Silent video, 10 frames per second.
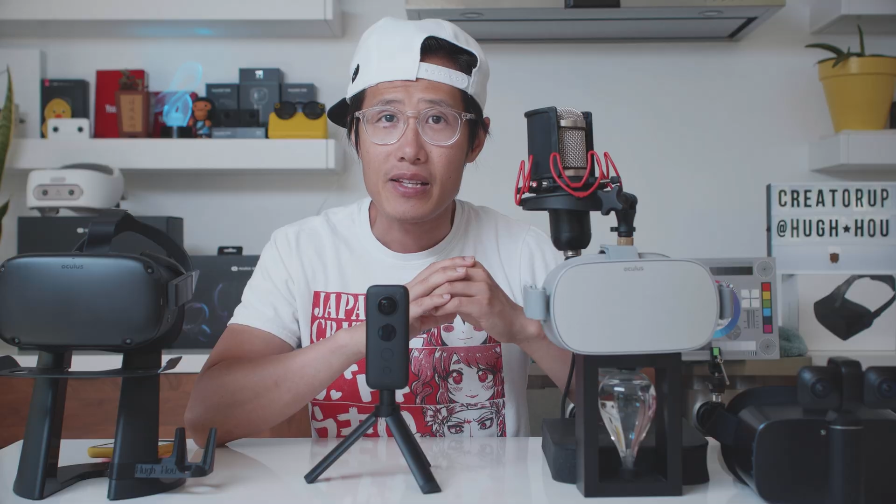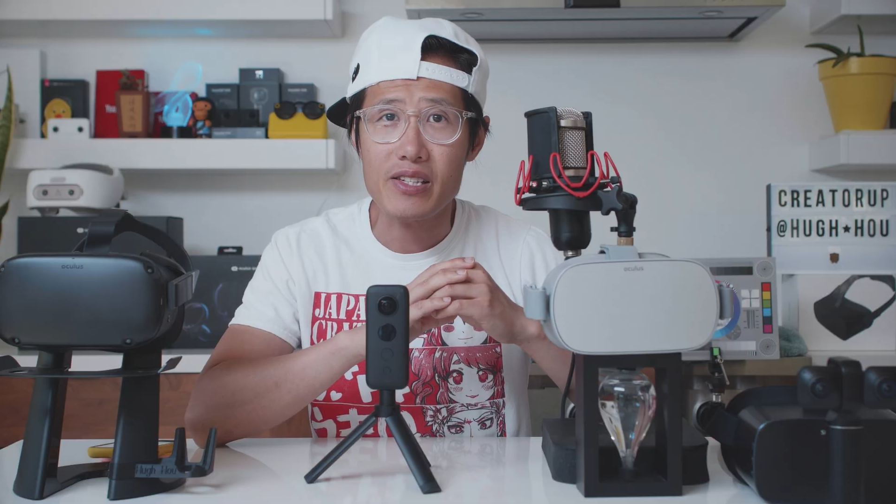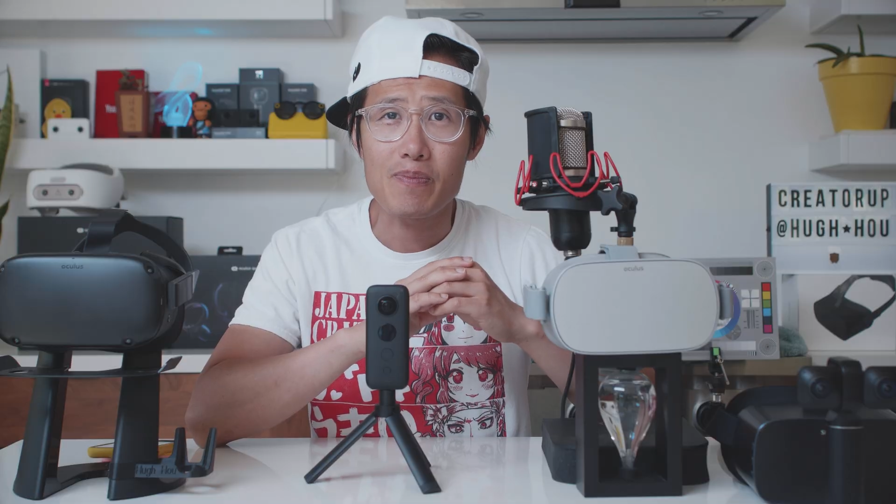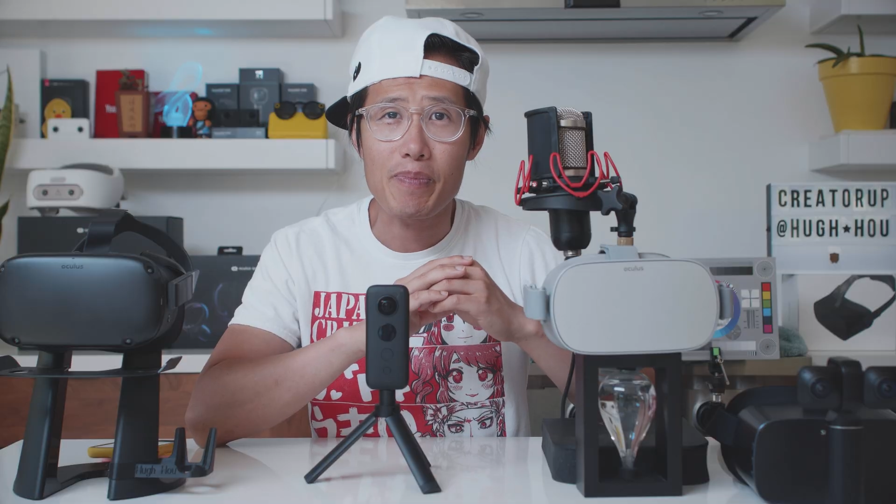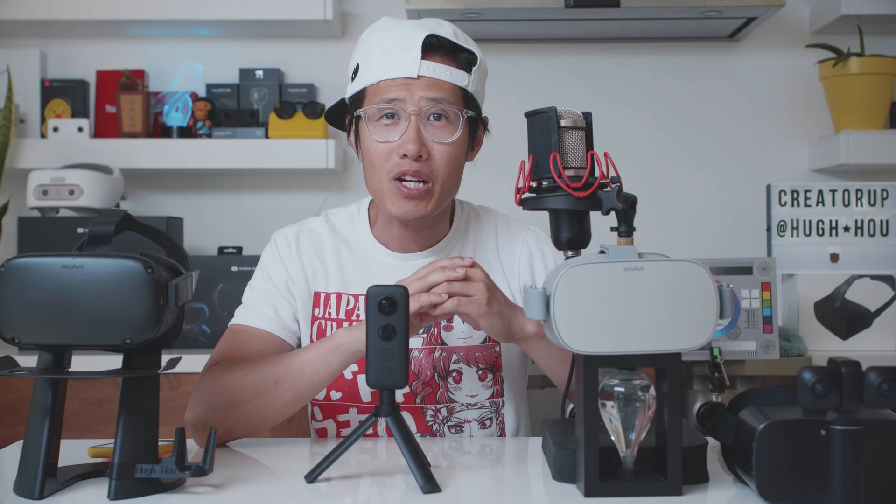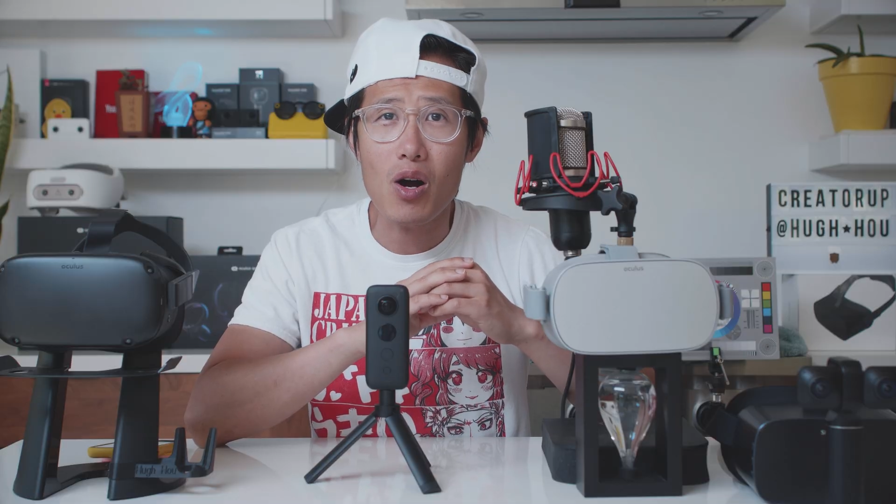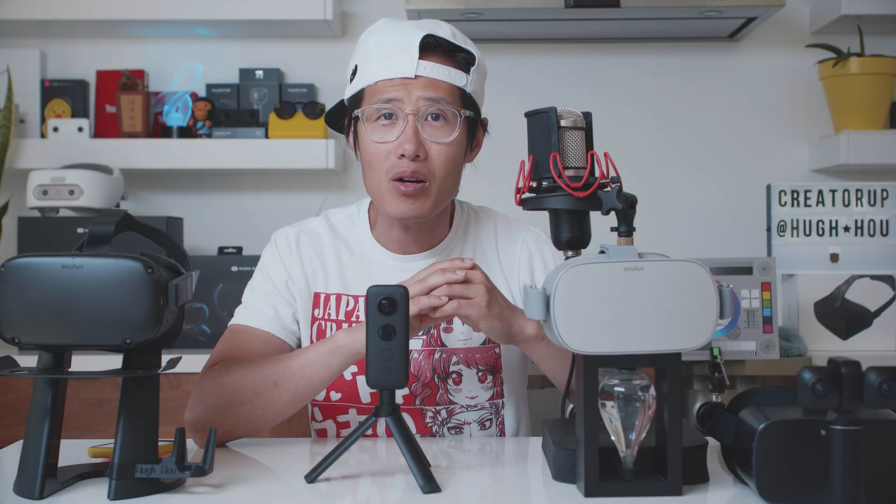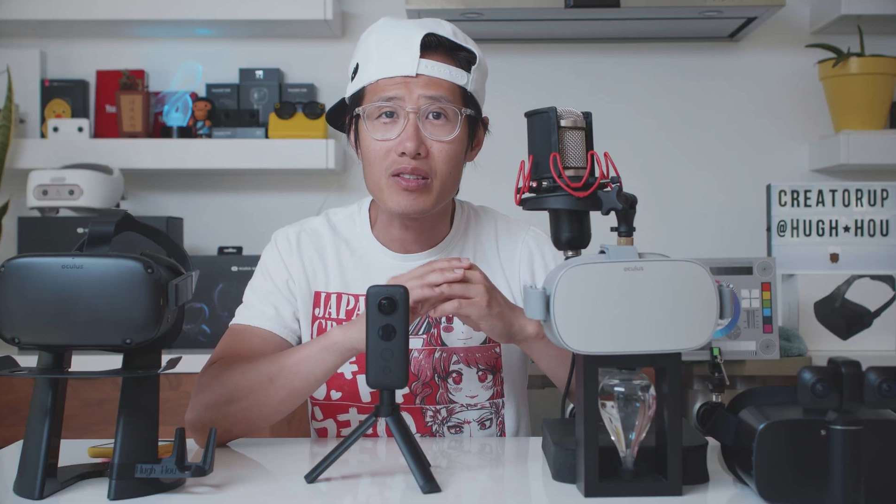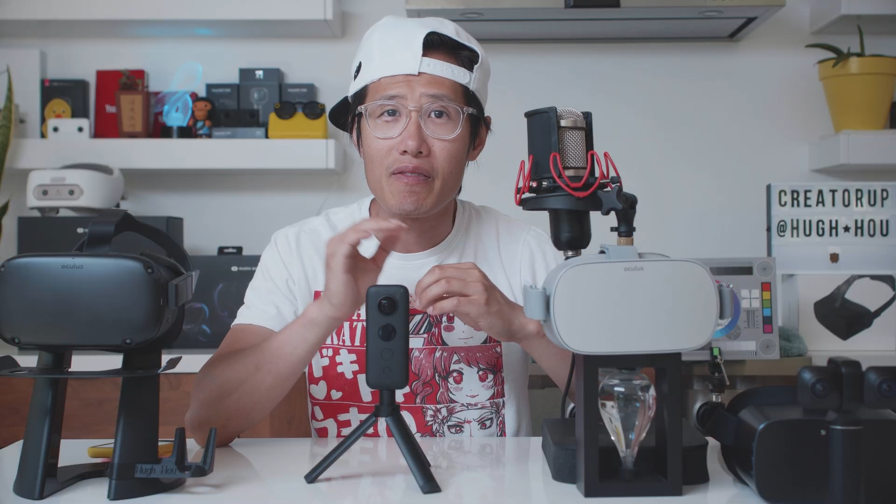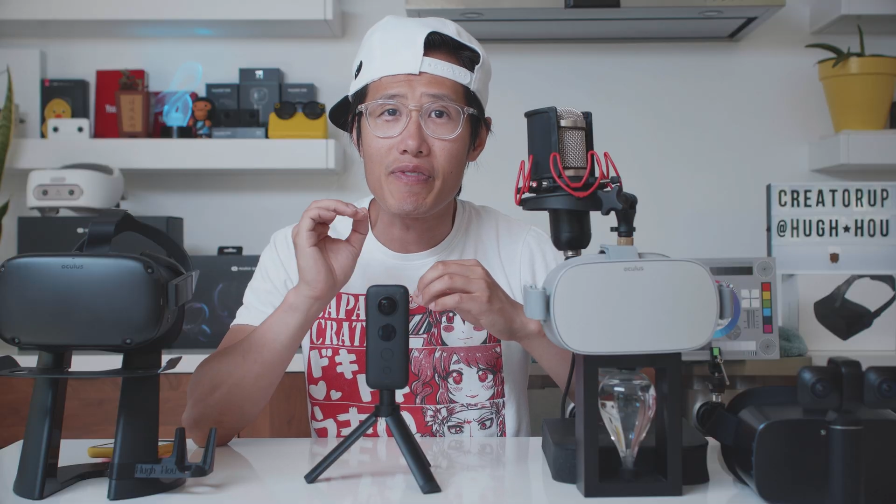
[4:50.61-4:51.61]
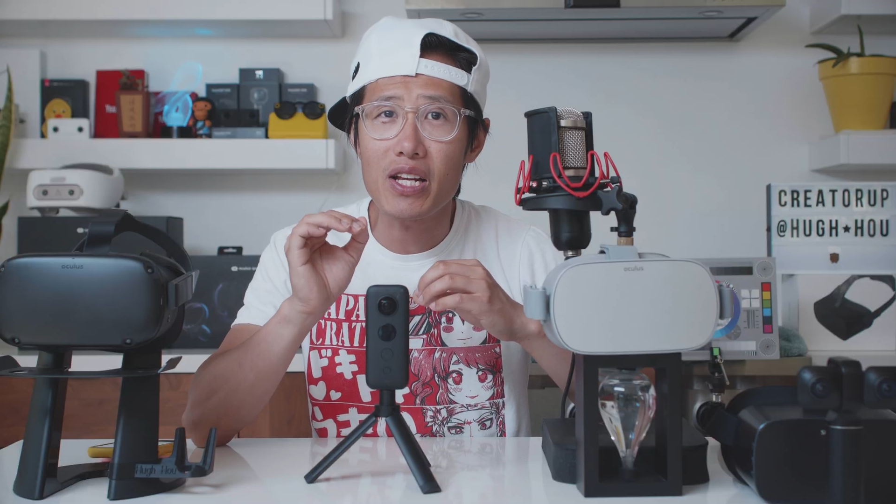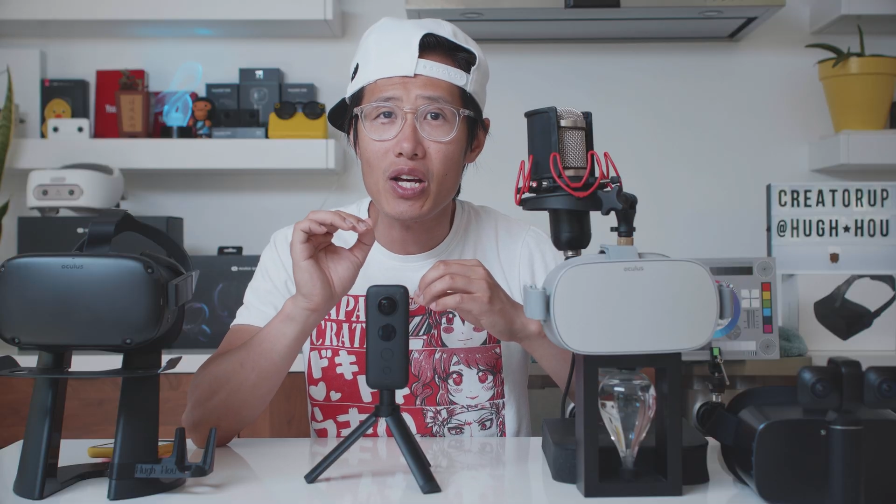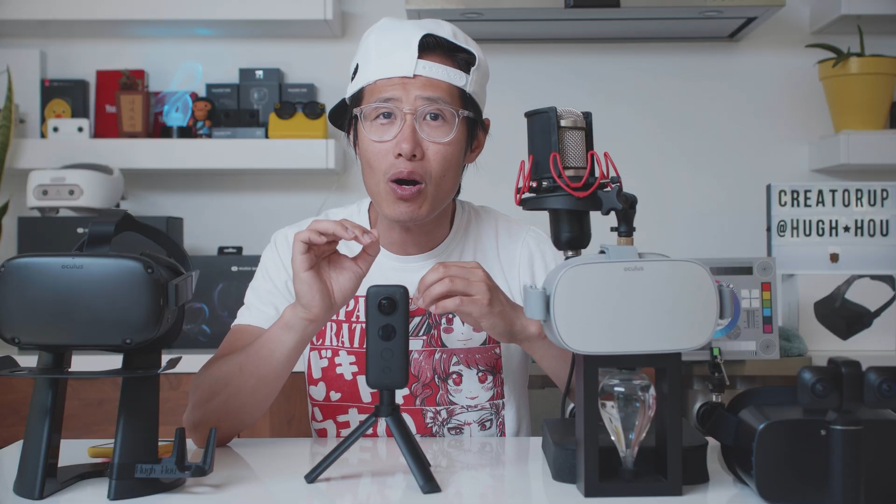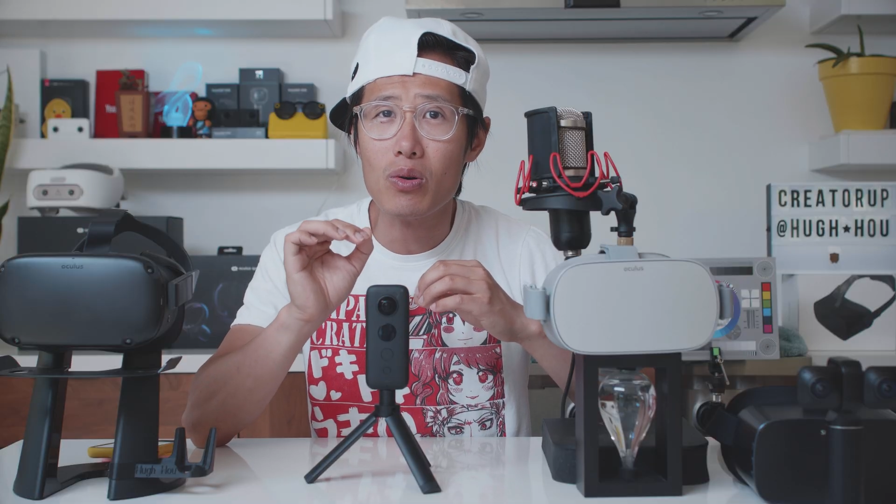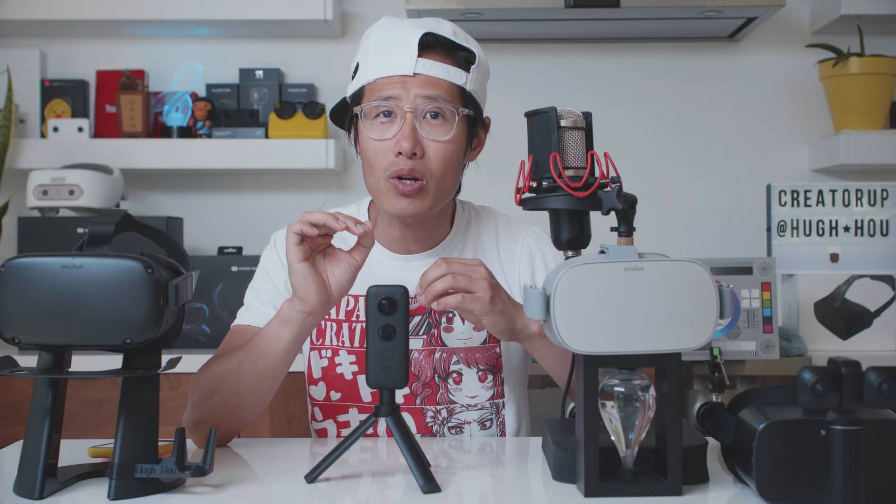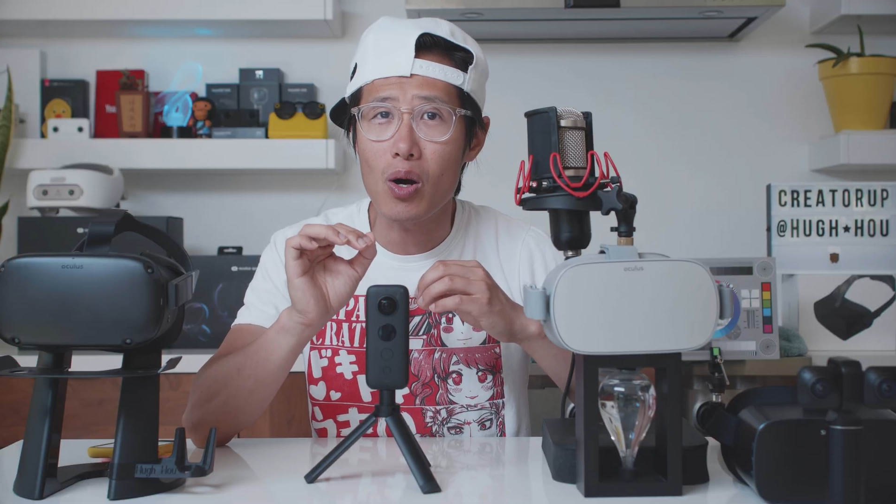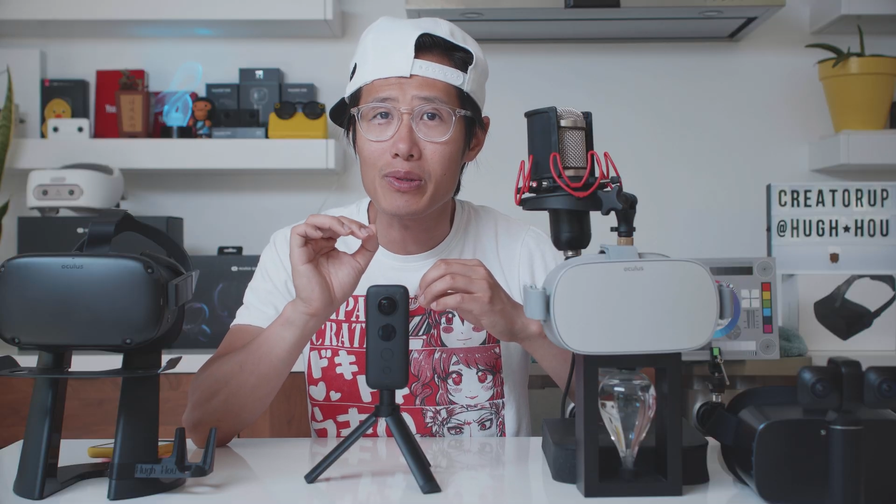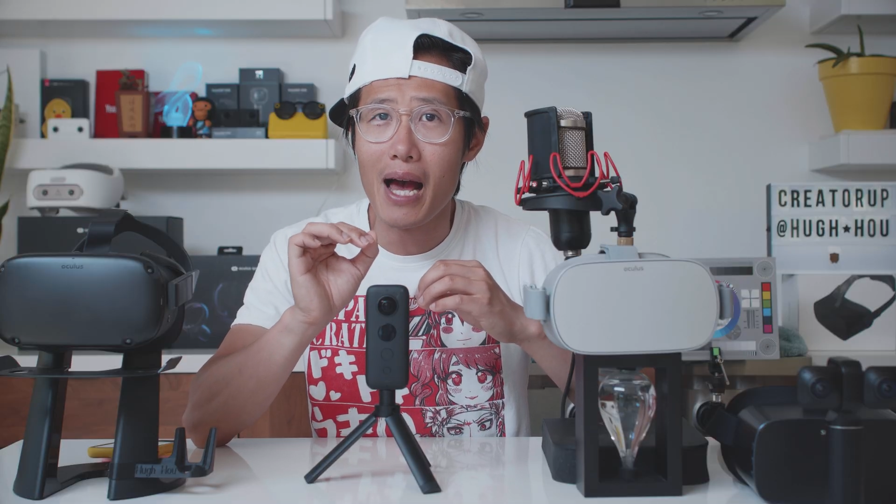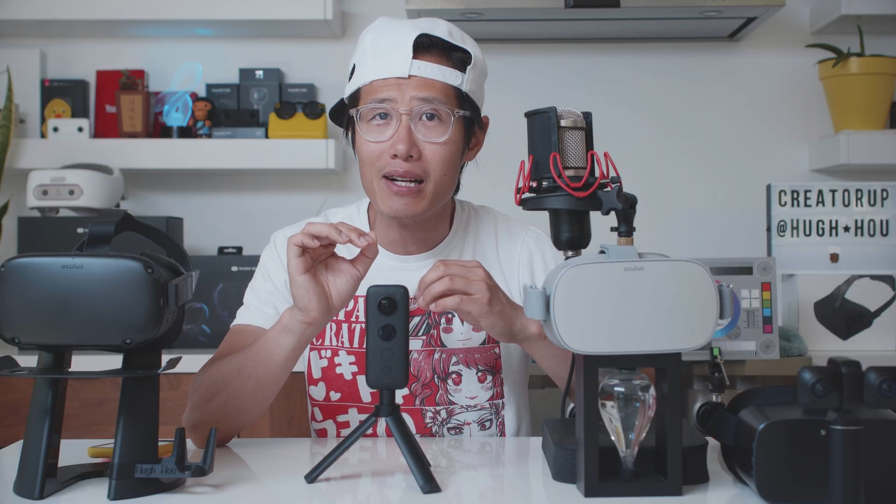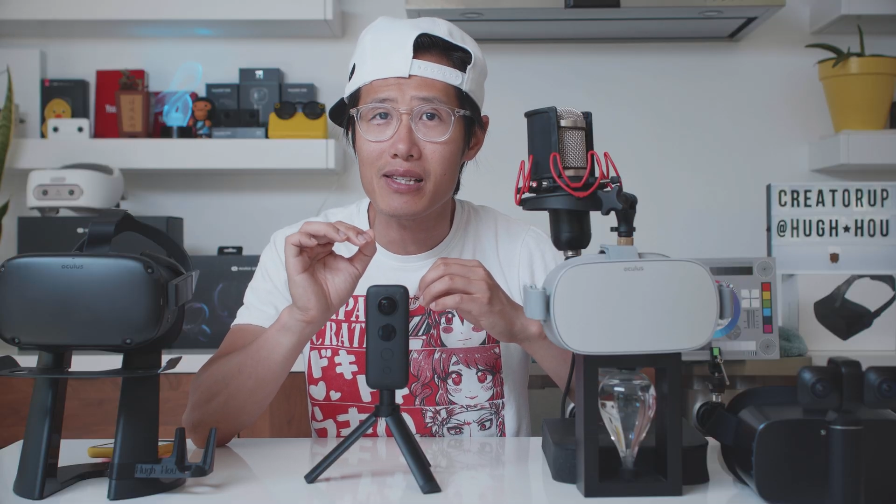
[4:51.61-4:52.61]
This is because the video
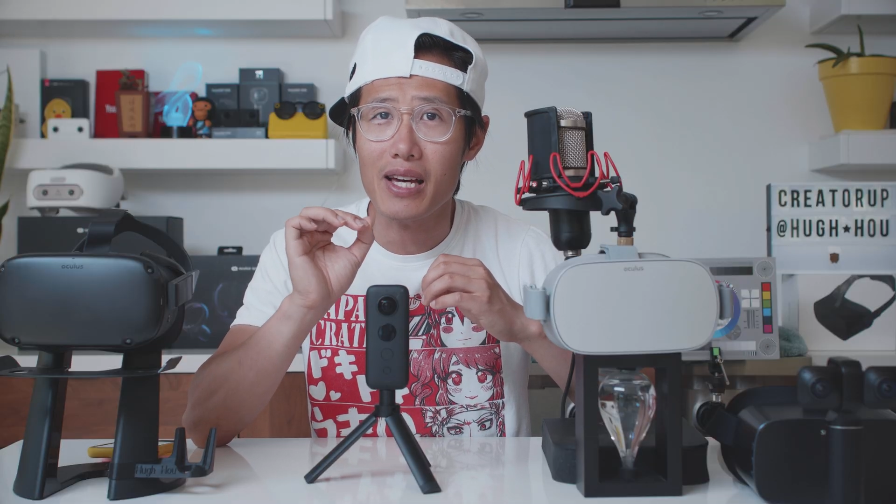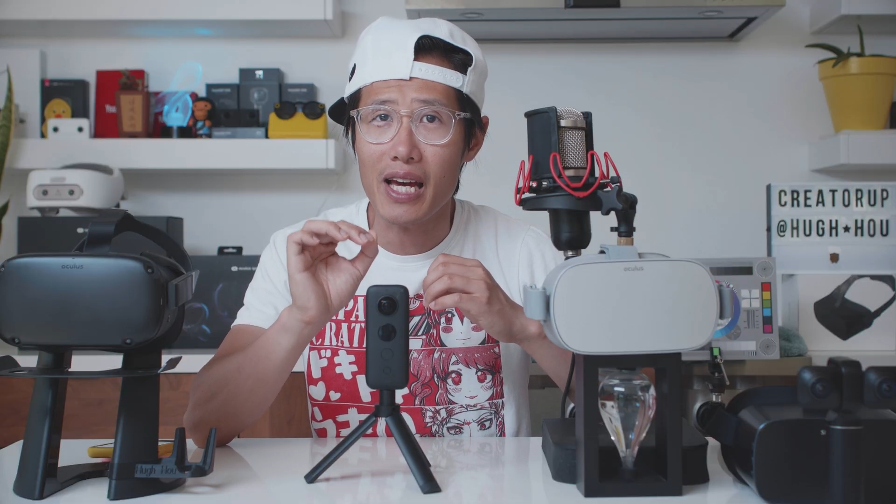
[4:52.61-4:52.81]
codecs